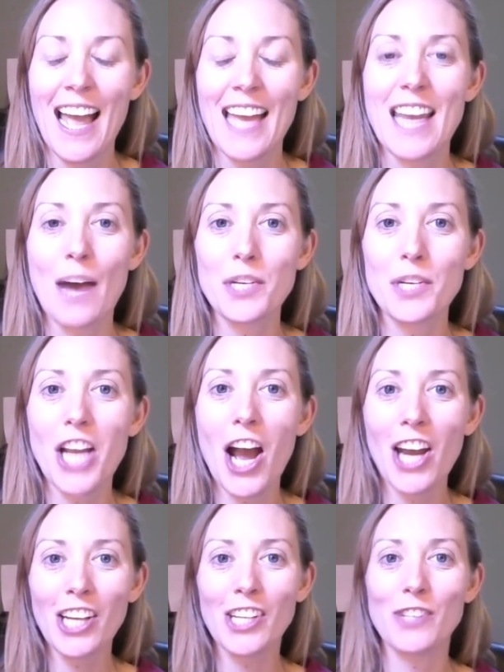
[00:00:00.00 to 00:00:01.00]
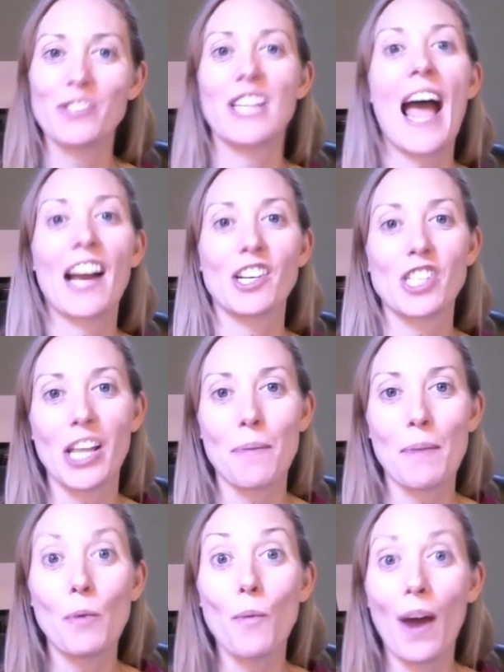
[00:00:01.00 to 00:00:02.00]
Now, Deonnah used to actually
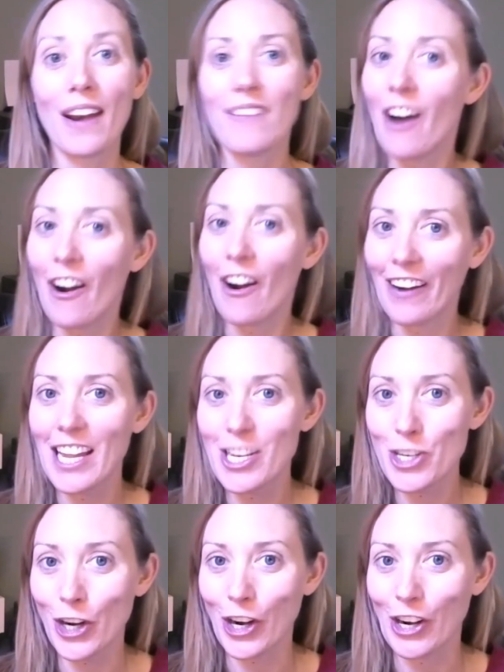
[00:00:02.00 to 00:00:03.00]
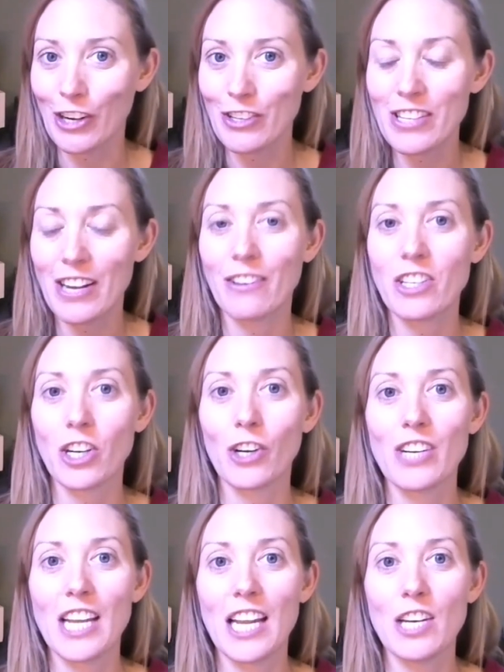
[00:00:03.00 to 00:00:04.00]
be one of our interns and
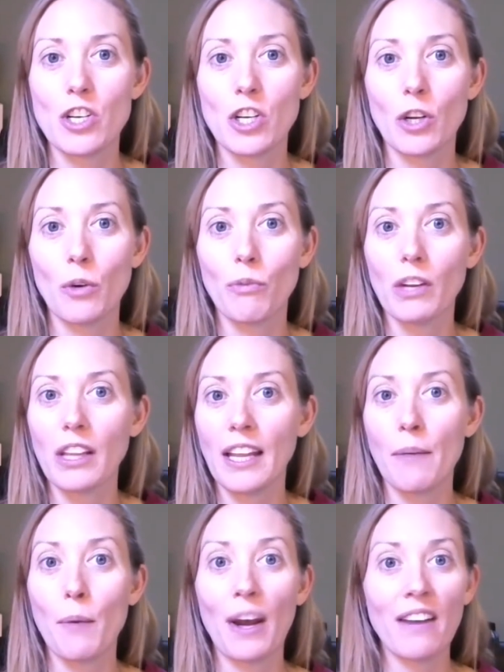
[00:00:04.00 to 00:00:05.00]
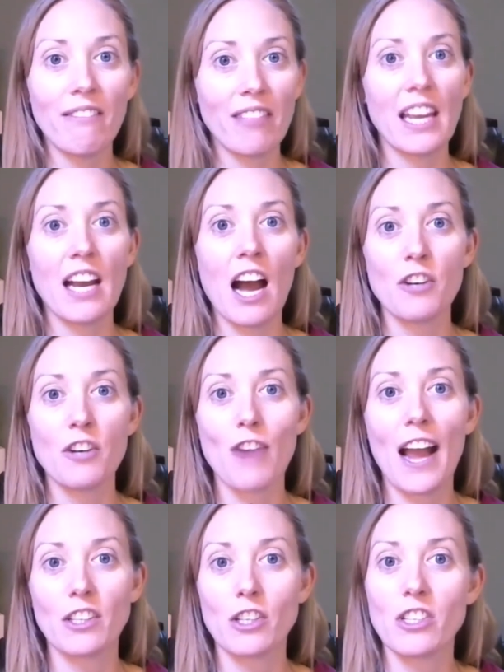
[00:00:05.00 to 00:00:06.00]
turned into really one of the
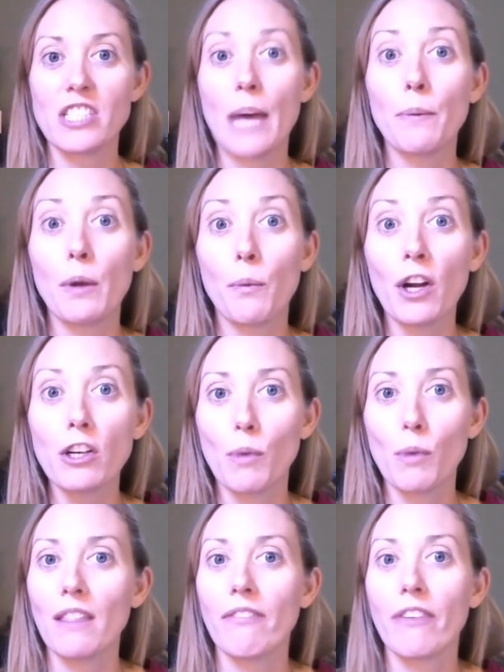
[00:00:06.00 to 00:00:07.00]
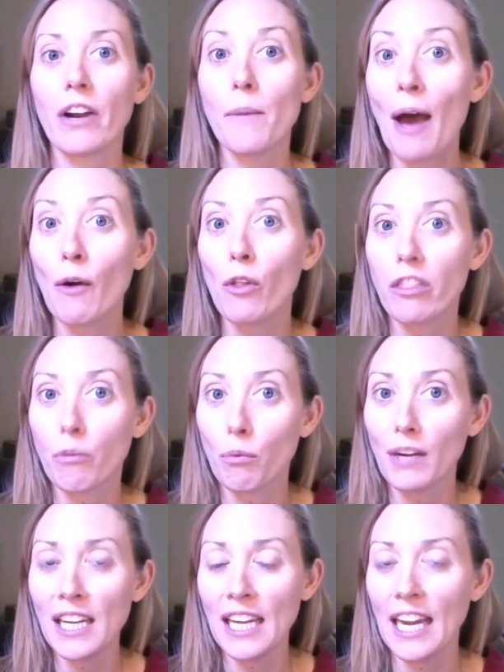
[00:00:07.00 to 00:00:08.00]
contractors that we worked with for about 3
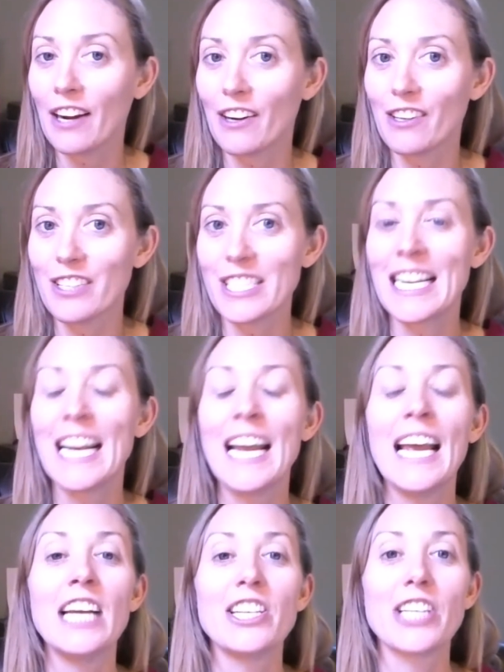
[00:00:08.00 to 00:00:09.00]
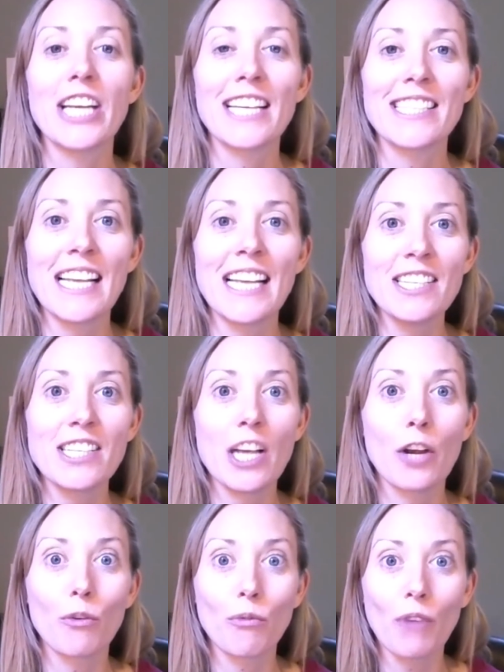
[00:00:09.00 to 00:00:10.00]
years. She has since
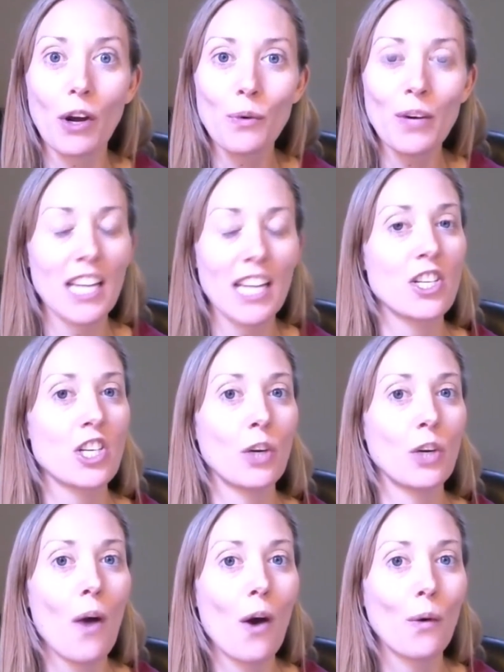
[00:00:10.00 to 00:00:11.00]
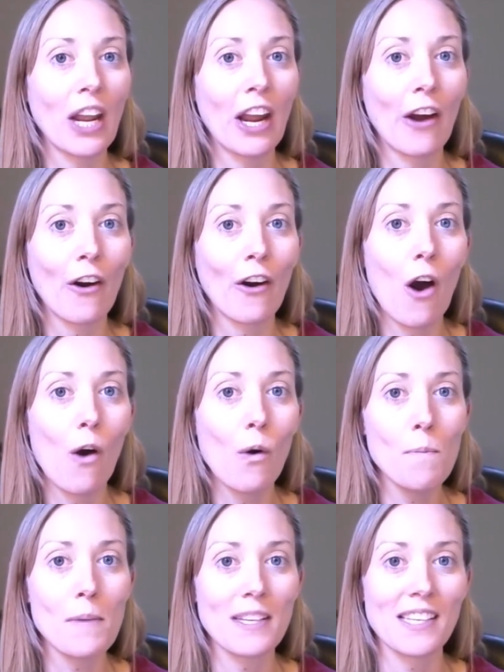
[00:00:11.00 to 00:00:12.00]
grown into owning her
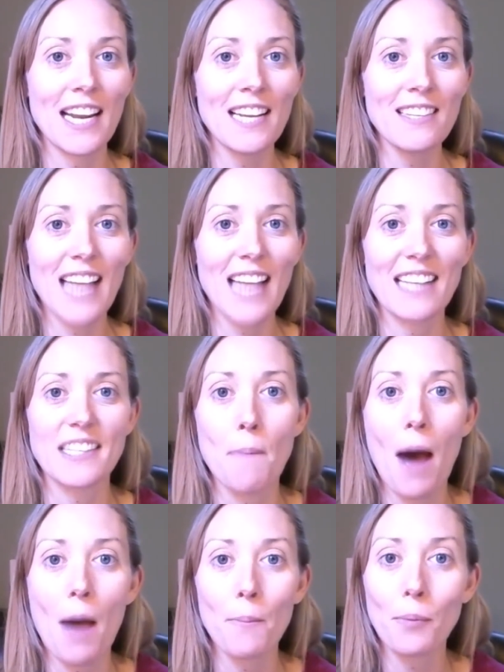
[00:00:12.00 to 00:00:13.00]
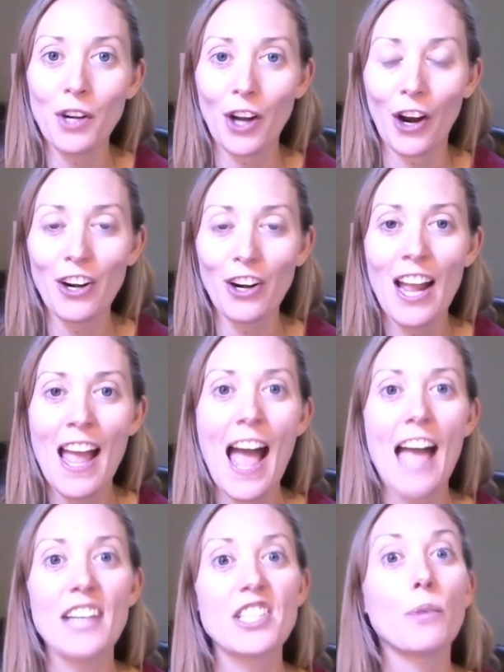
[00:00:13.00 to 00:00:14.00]
own business as a mompreneur,
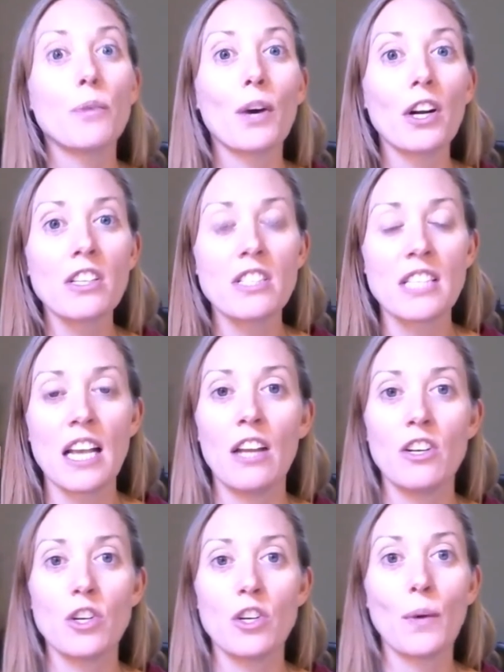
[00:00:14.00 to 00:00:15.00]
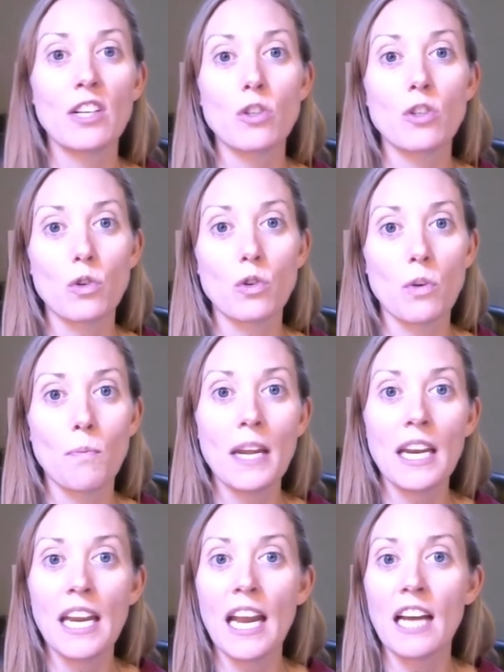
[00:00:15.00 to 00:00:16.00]
and she works doing social
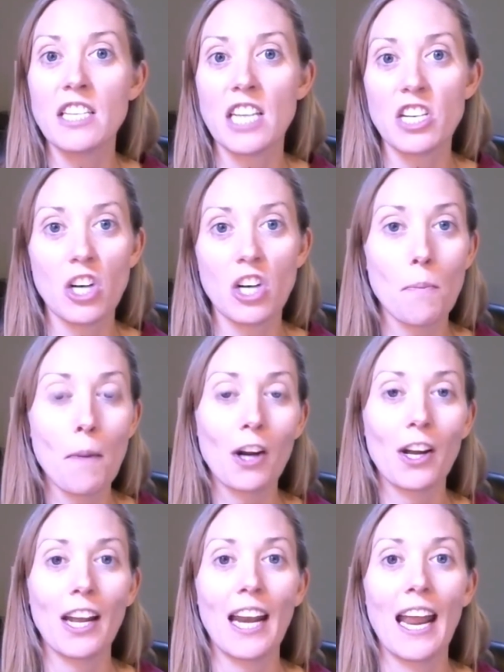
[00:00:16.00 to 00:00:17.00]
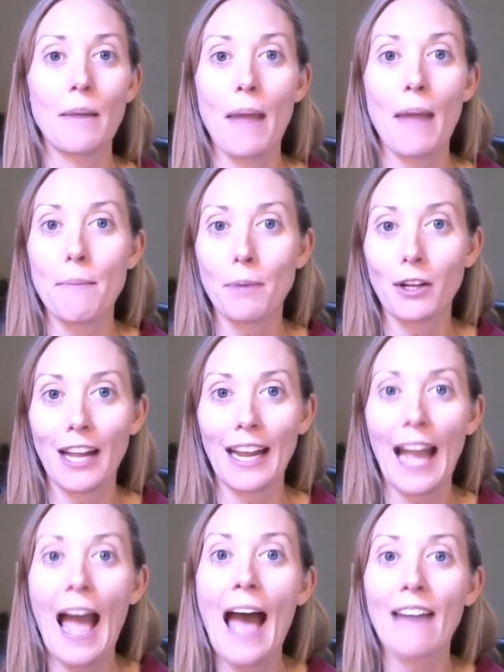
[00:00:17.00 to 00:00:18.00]
media, digital marketing, pay-per-click
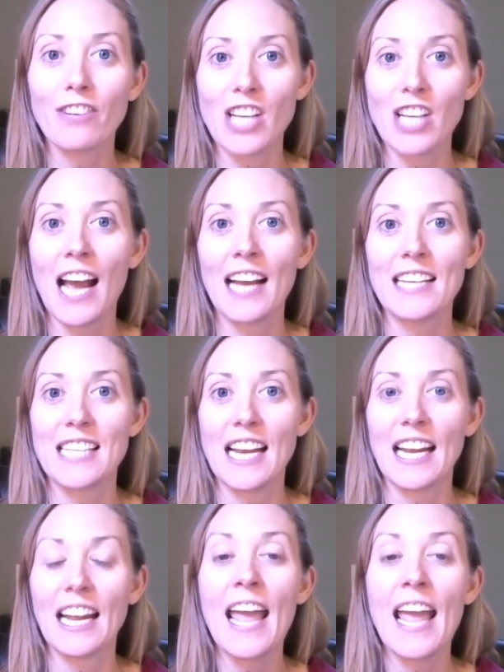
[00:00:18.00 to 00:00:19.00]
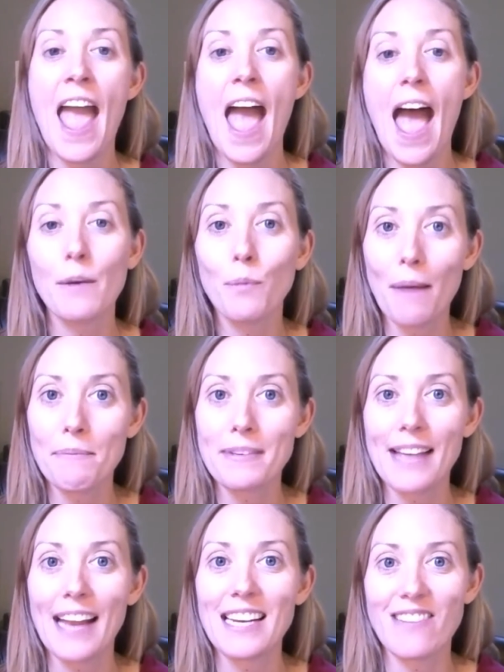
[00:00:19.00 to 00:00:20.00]
advertising, and
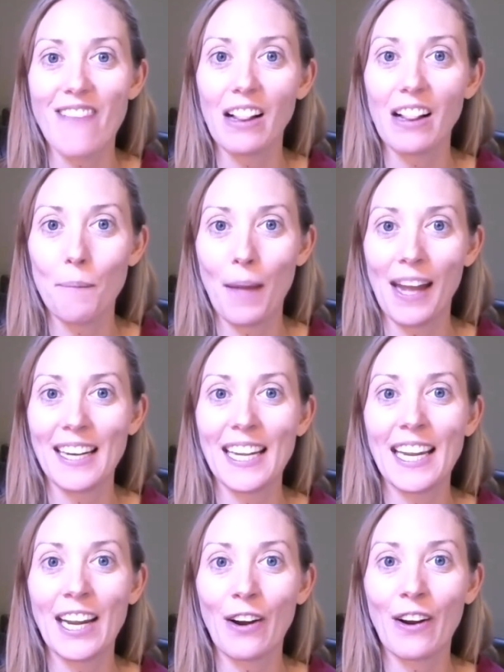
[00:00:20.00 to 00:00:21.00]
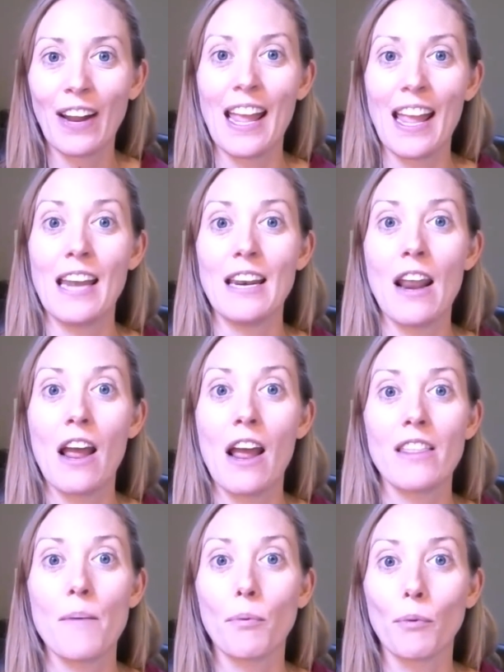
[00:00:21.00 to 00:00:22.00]
website development here in
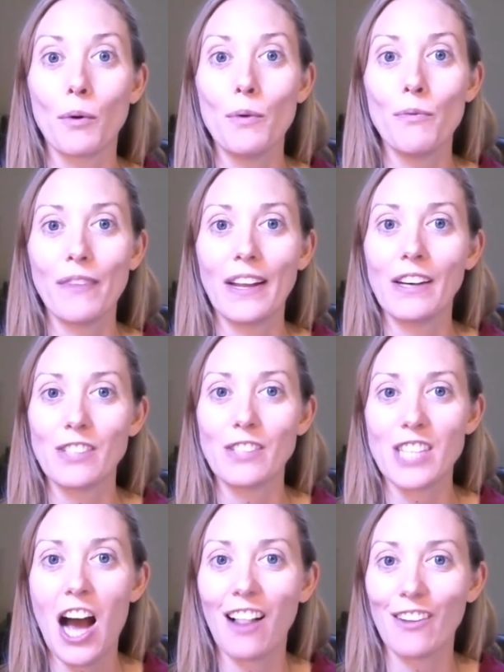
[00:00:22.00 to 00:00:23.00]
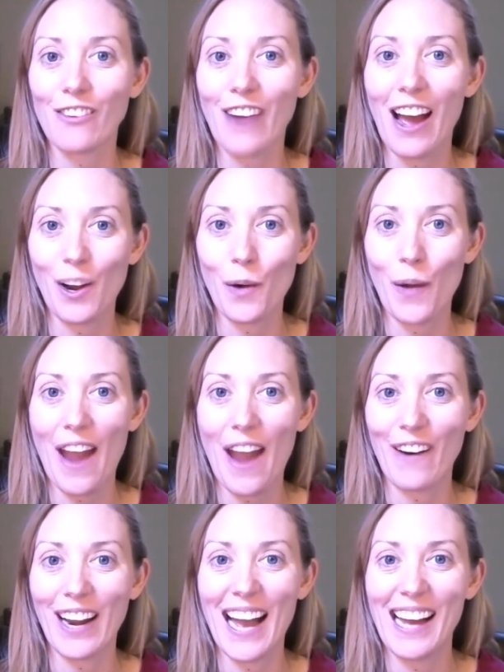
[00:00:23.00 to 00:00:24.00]
the Broomfield, Colorado
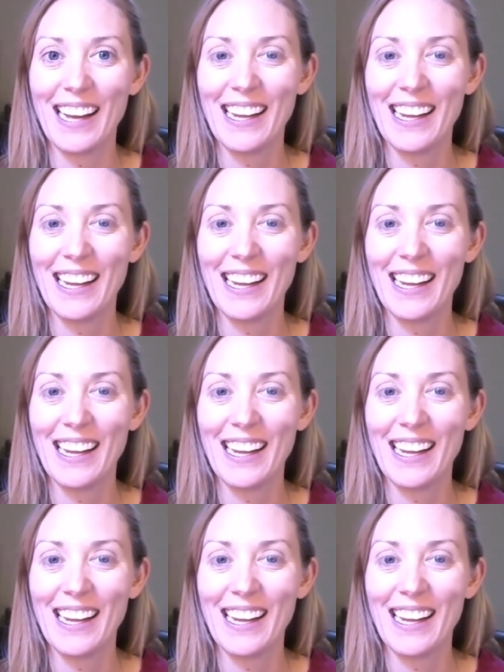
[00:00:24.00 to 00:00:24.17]
area.